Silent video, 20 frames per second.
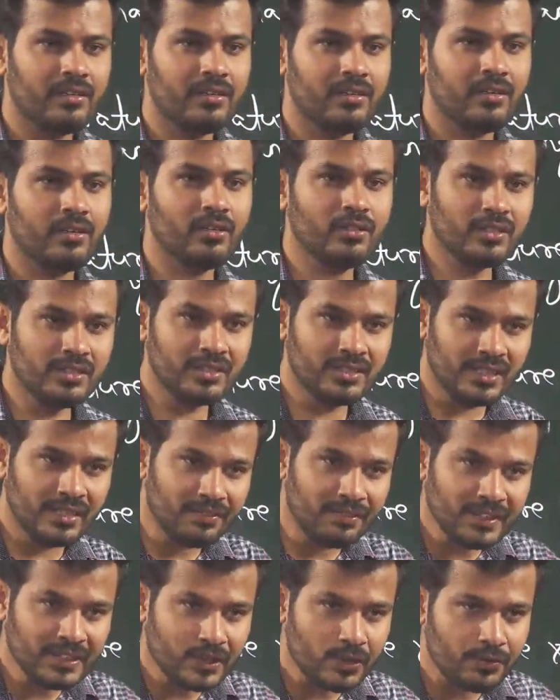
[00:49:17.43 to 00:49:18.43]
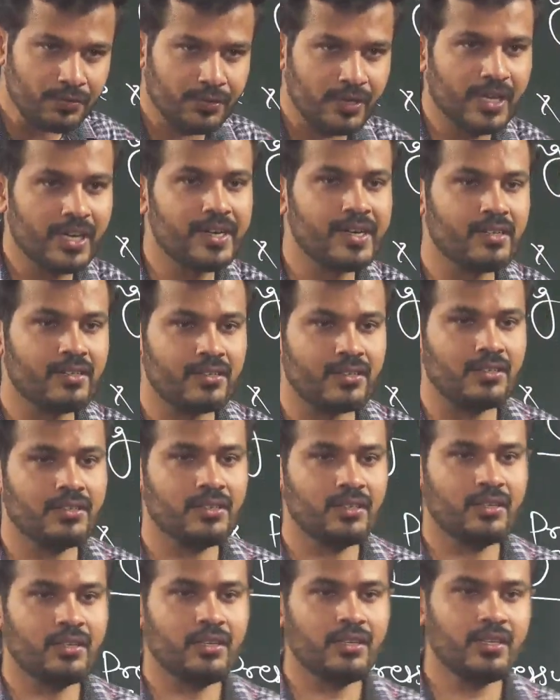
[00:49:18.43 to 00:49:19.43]
on the surface of earth,
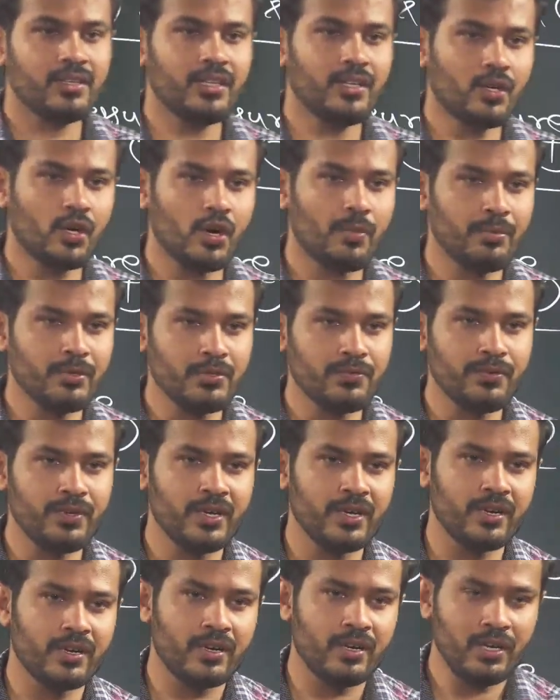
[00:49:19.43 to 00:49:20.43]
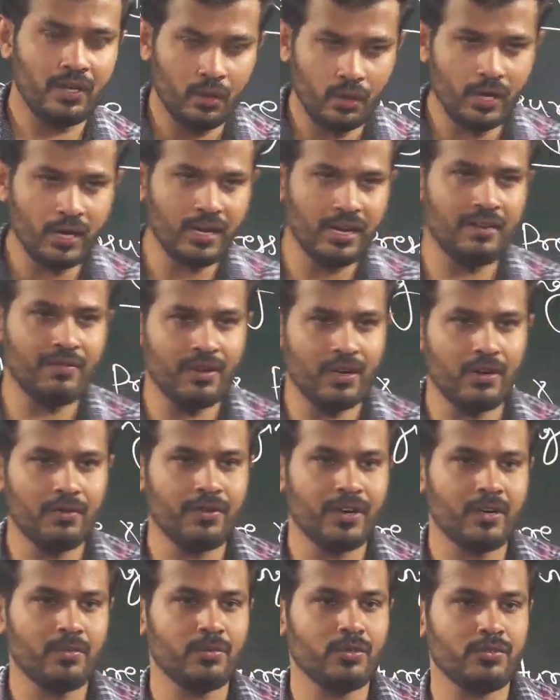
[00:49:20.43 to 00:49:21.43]
in the troposphere, lower level of
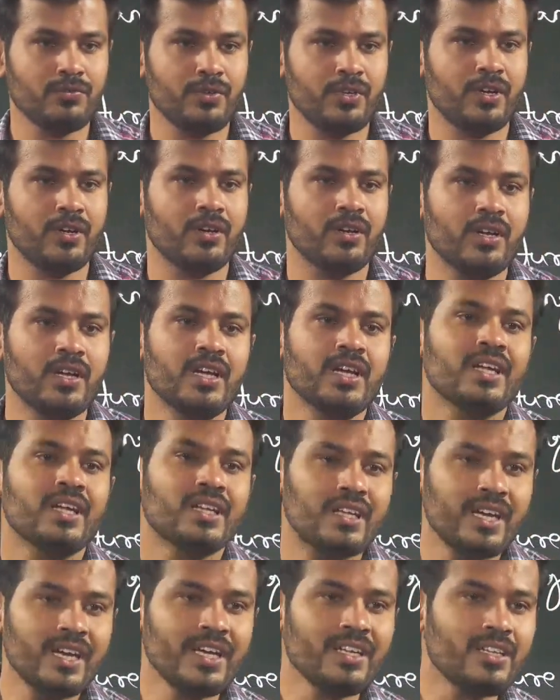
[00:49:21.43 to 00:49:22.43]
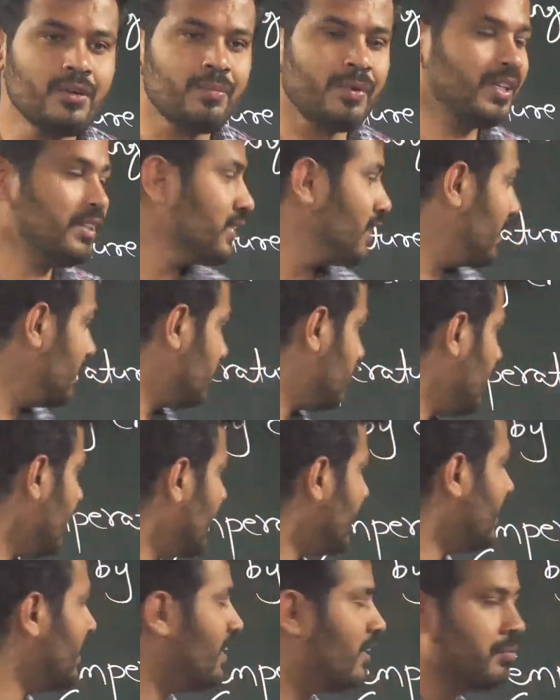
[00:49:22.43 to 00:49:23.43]
atmosphere, there the pressure is 1
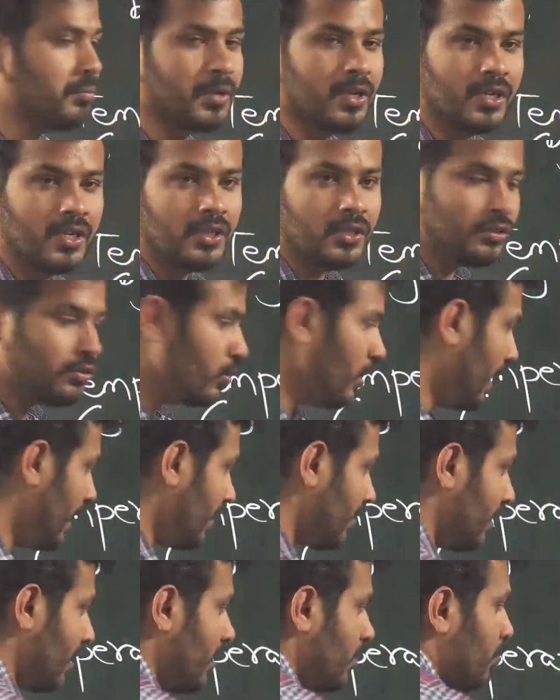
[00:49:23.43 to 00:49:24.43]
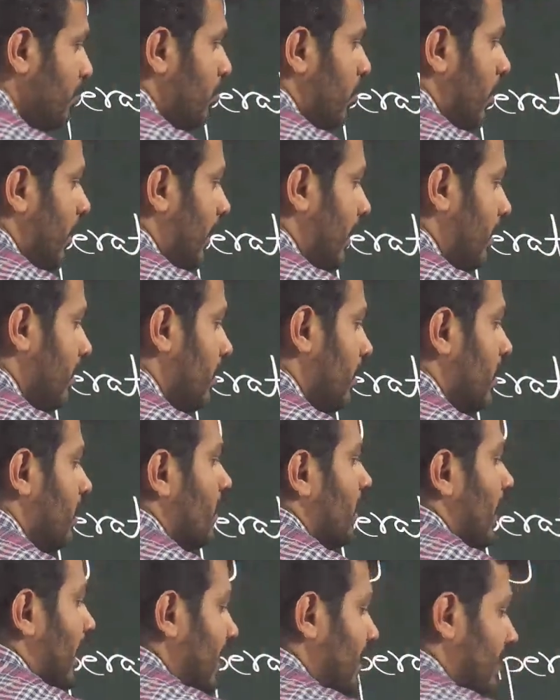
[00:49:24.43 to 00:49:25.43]
atm. So at that point,
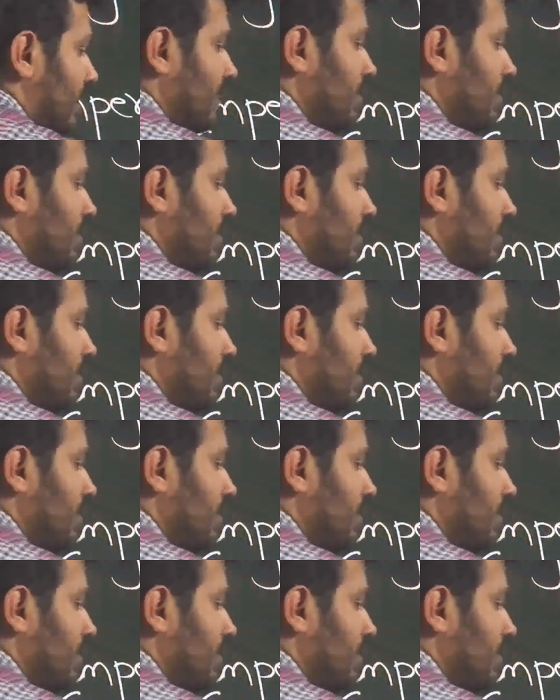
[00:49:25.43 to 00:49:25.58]
at this